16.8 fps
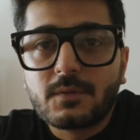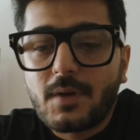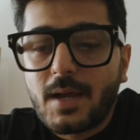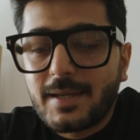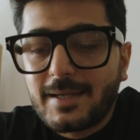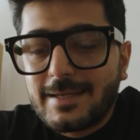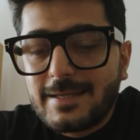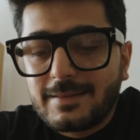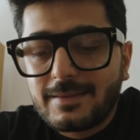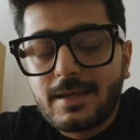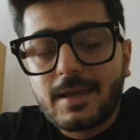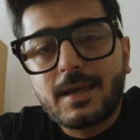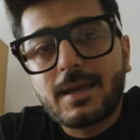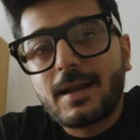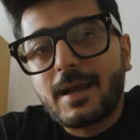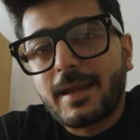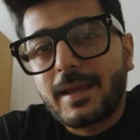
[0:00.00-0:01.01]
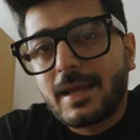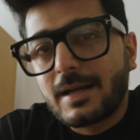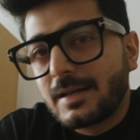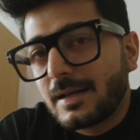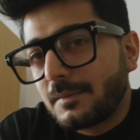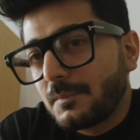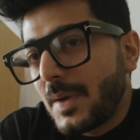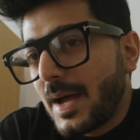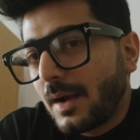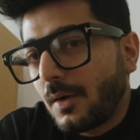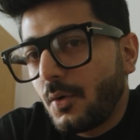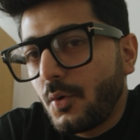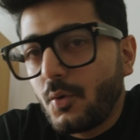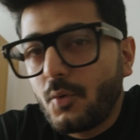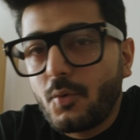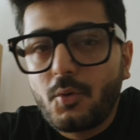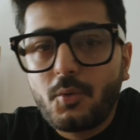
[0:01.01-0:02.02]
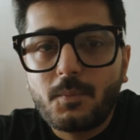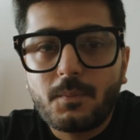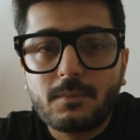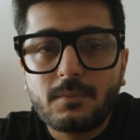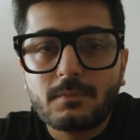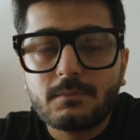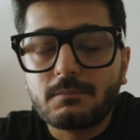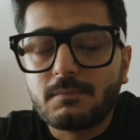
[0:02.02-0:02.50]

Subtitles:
so I eat there, I get it back home,